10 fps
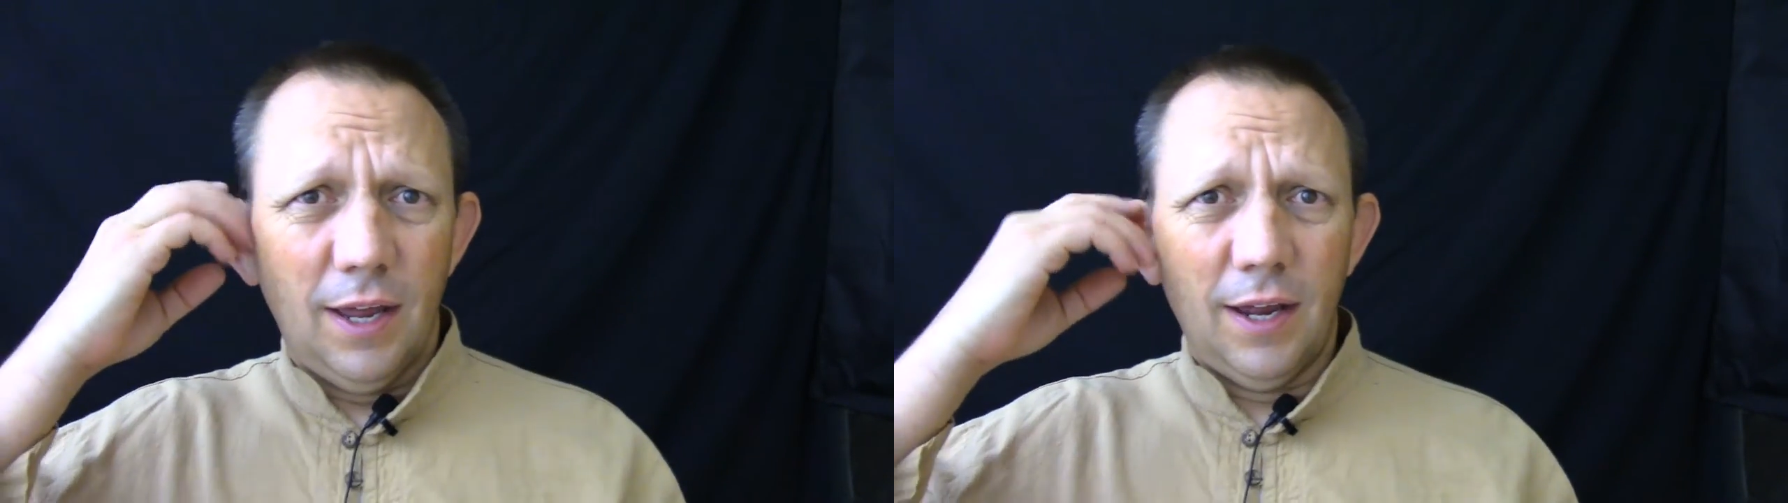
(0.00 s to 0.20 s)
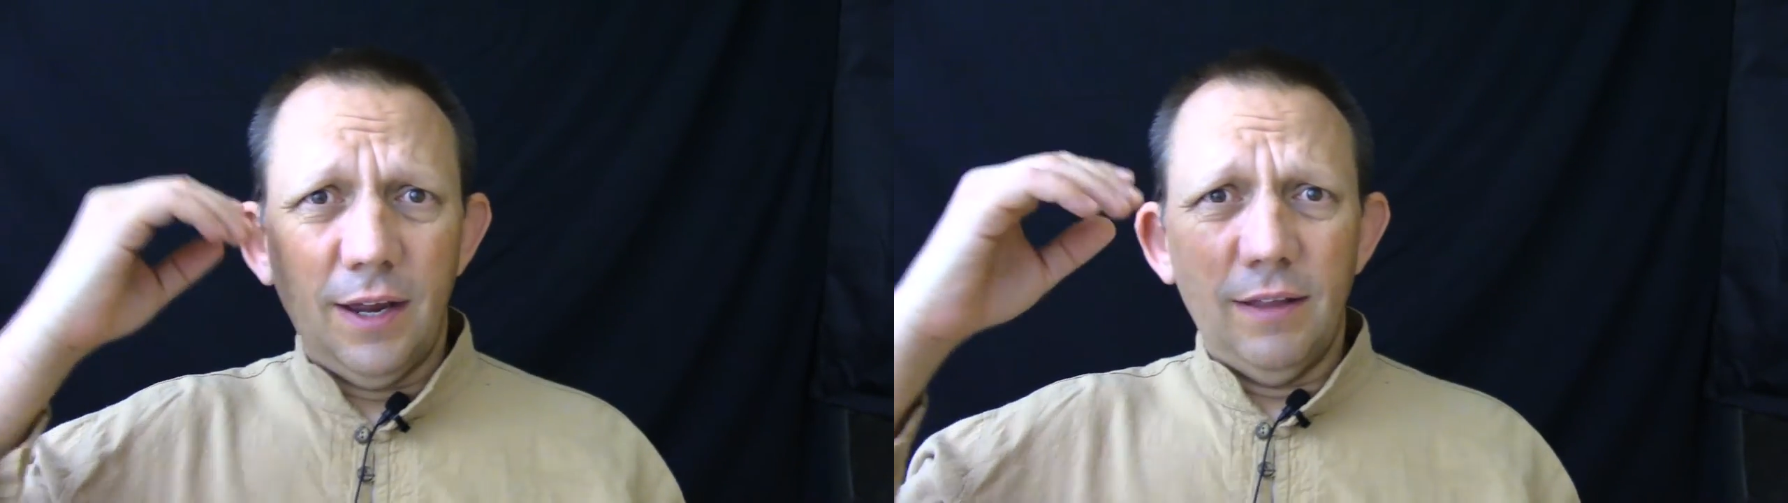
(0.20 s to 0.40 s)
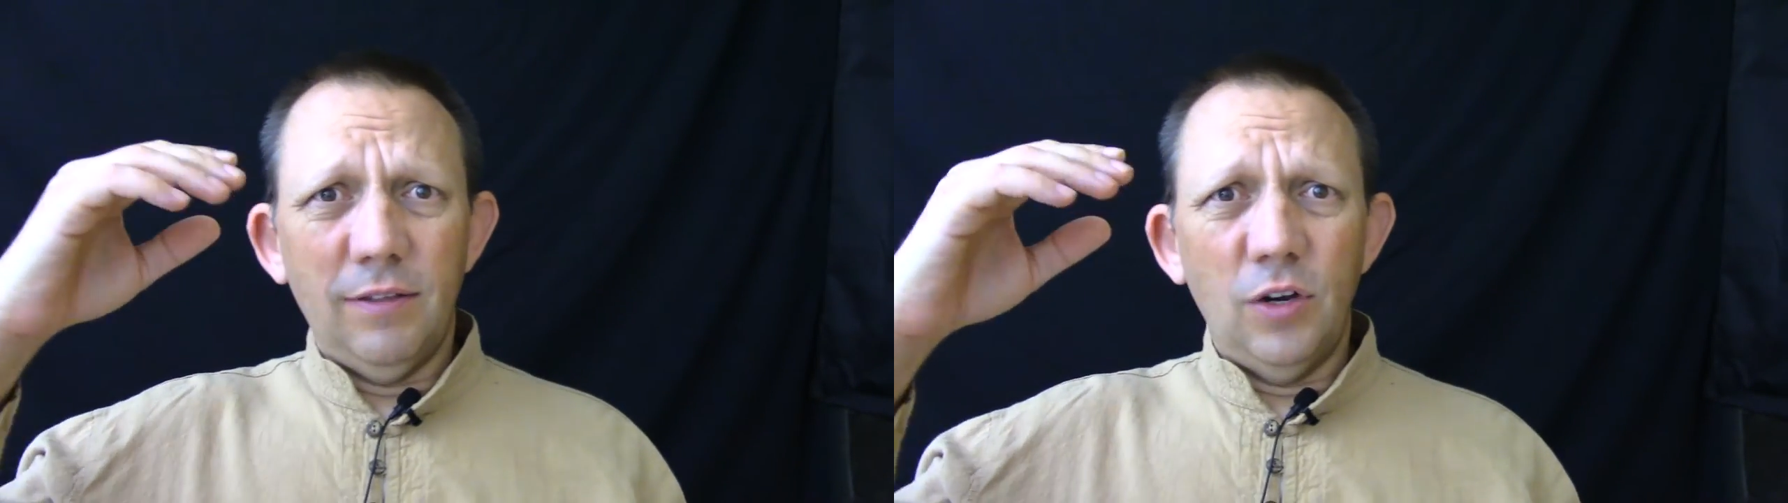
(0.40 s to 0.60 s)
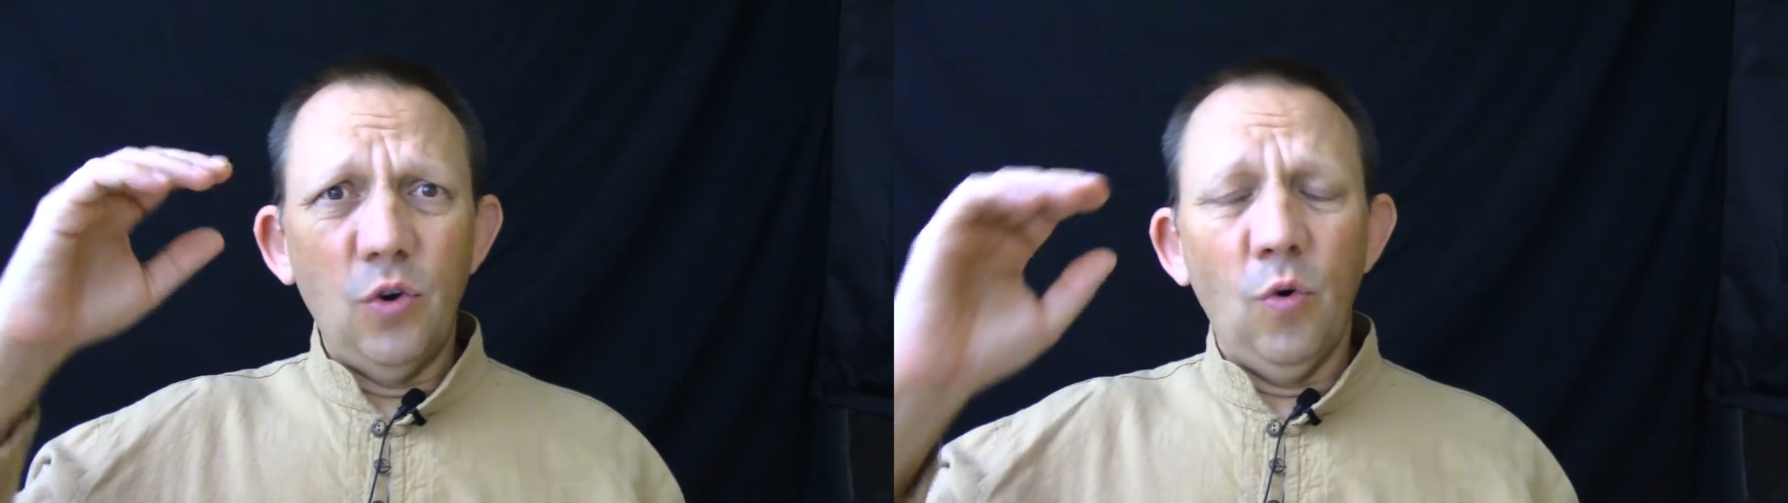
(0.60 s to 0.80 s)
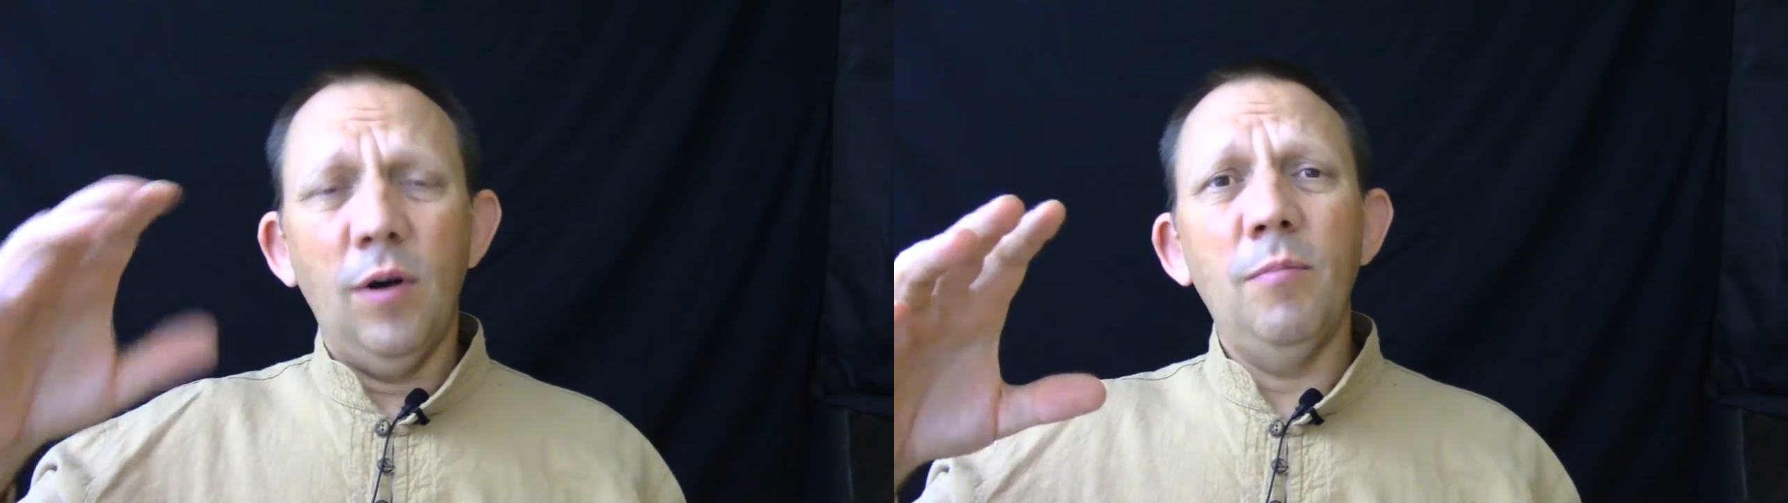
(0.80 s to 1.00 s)
uh, the
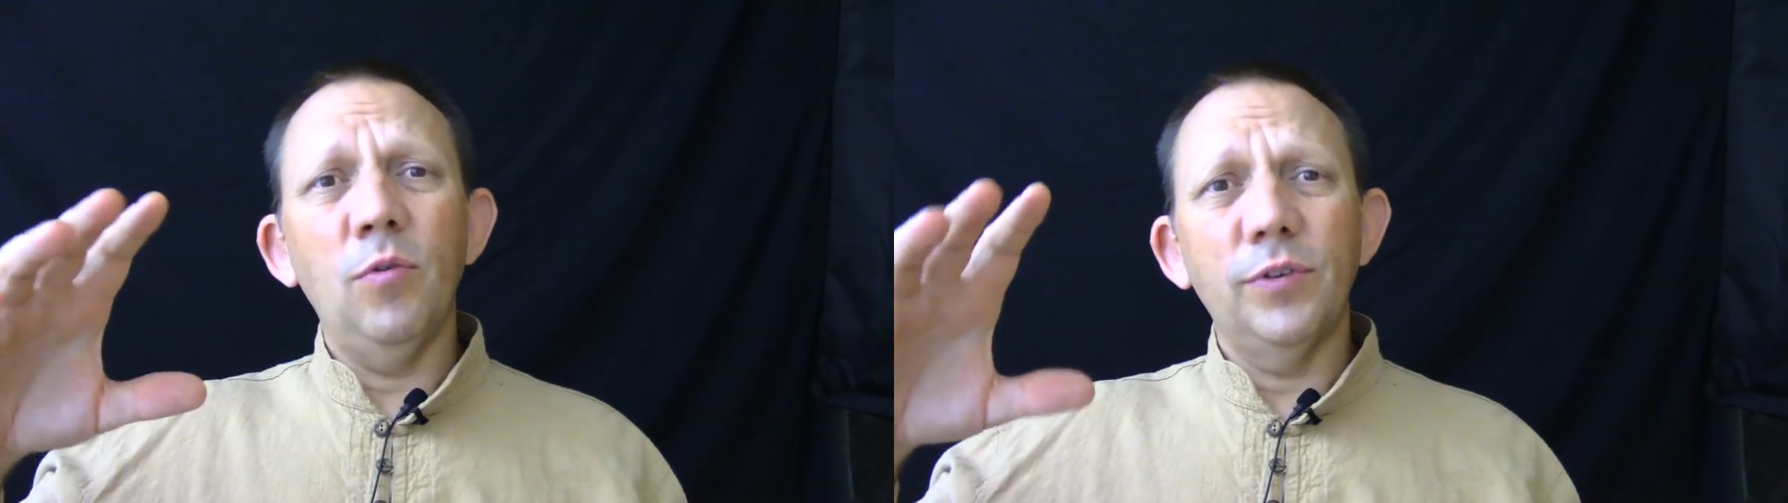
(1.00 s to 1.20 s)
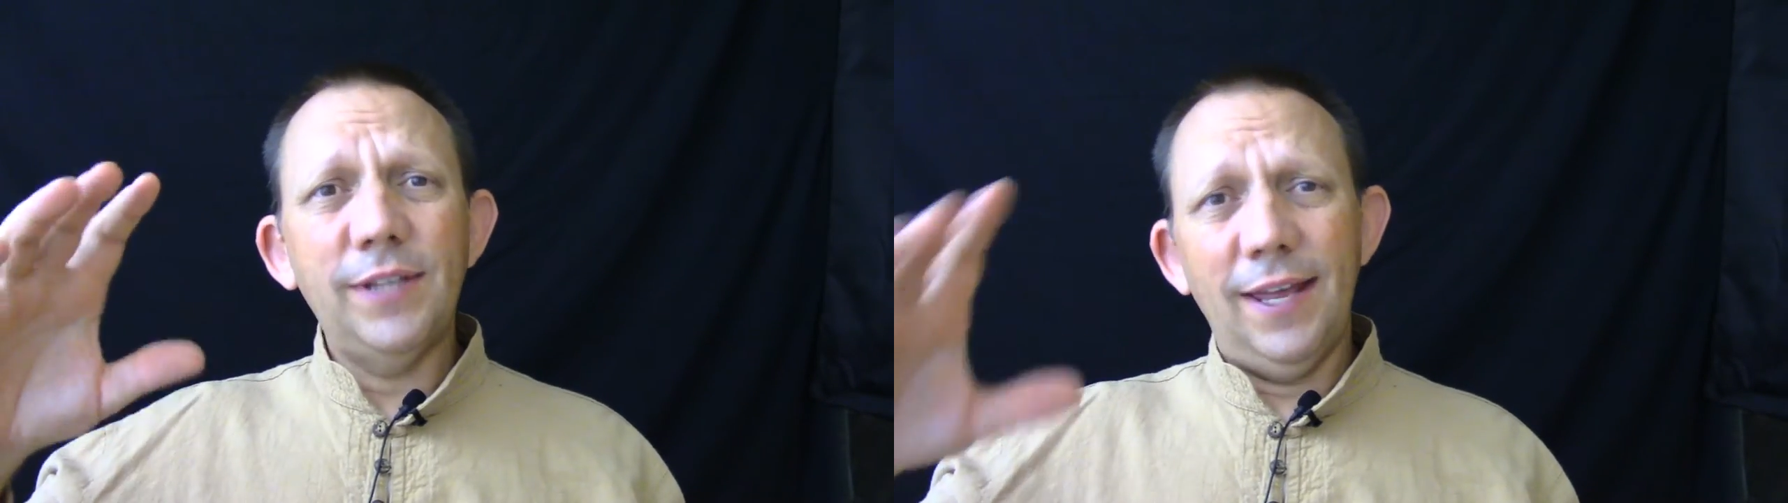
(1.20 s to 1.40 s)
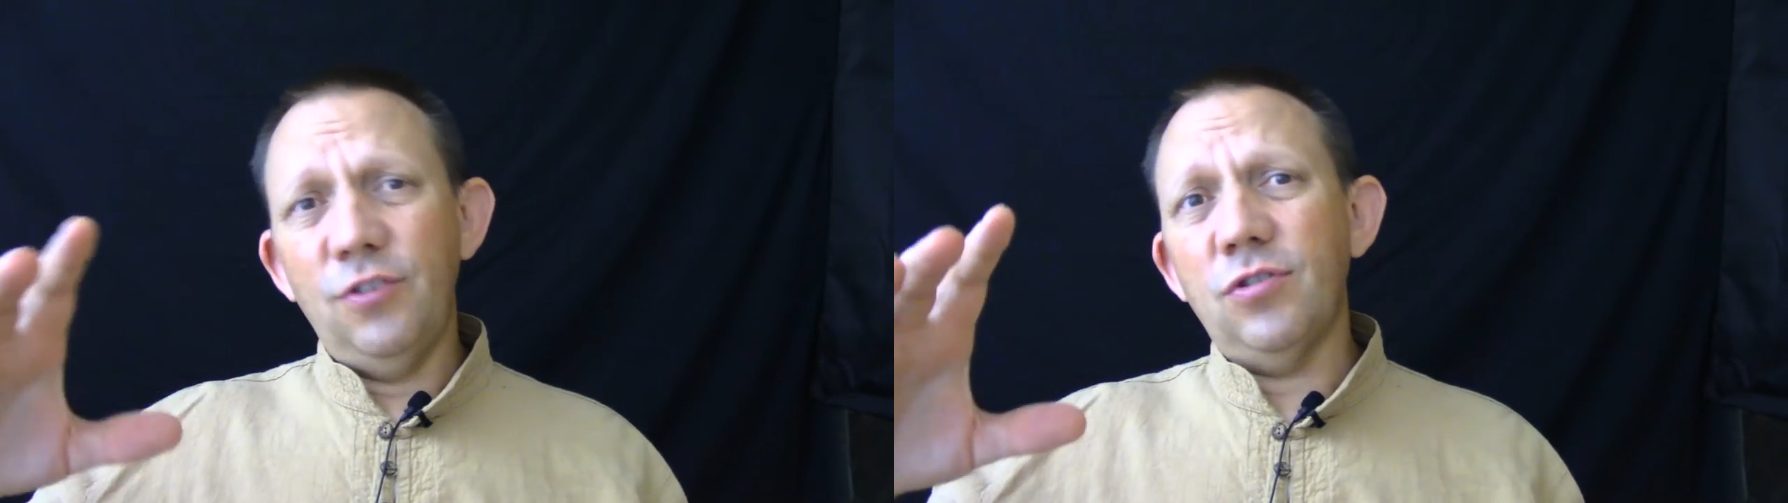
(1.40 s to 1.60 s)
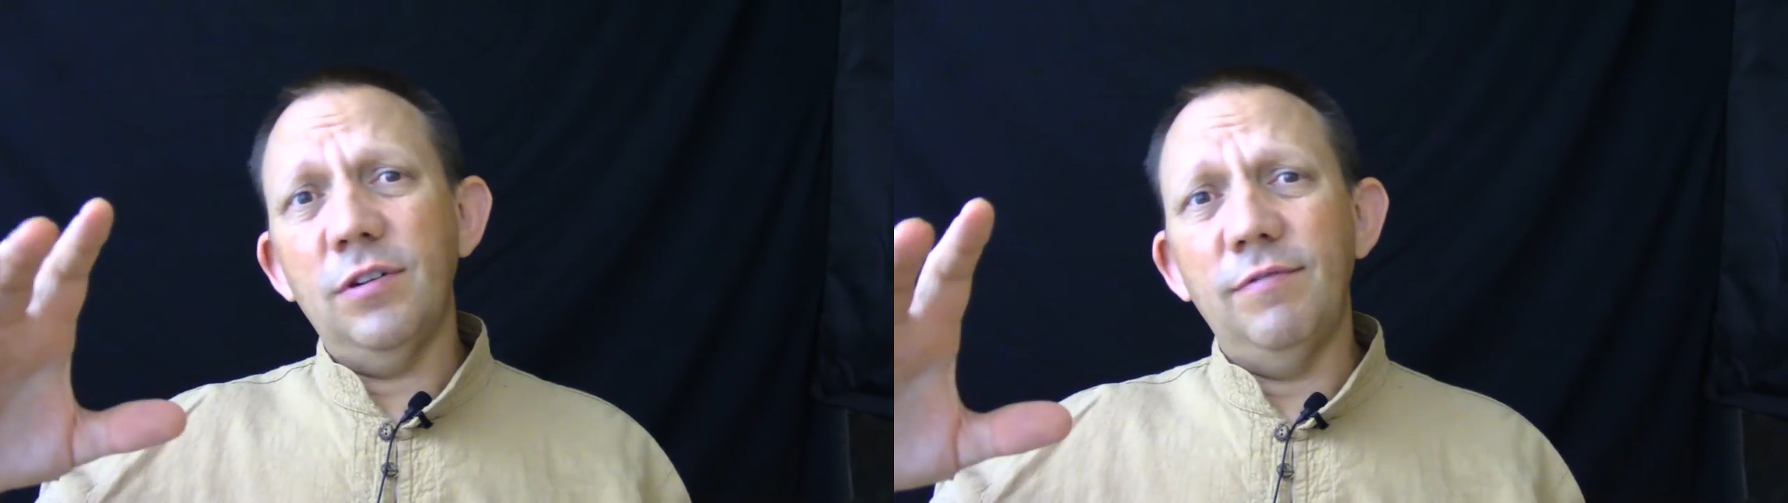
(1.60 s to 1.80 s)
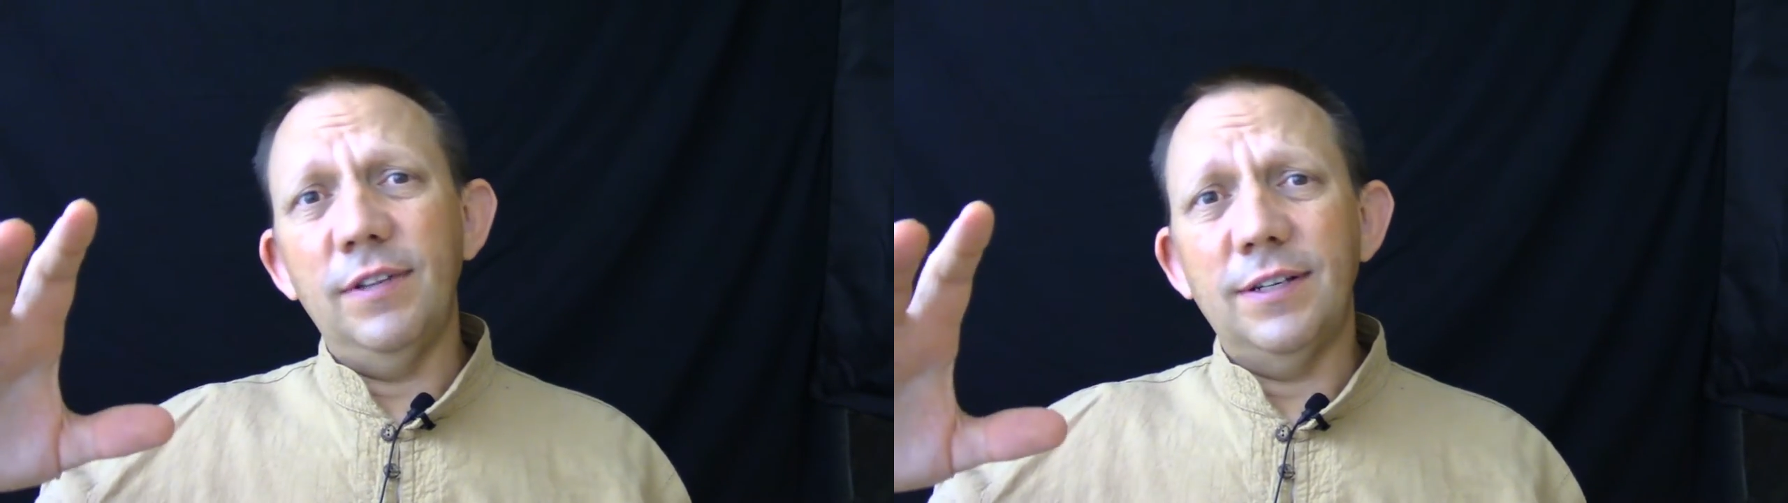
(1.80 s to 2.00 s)
normal
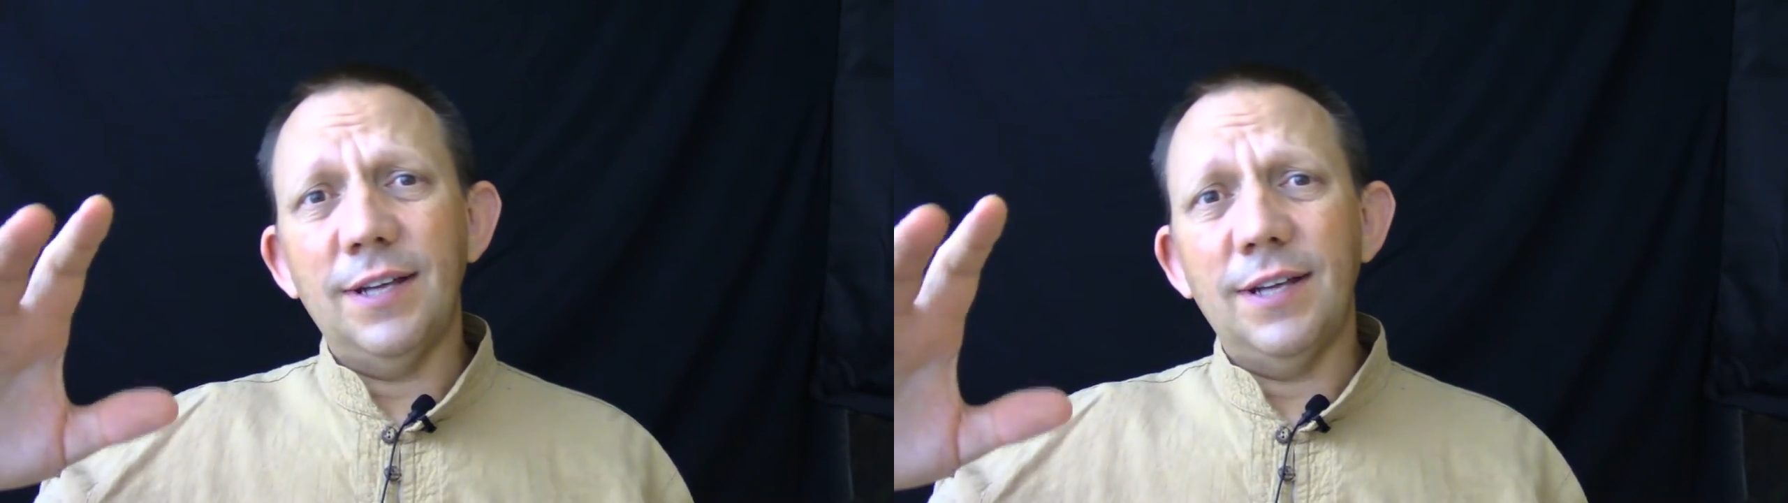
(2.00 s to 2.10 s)
tension of the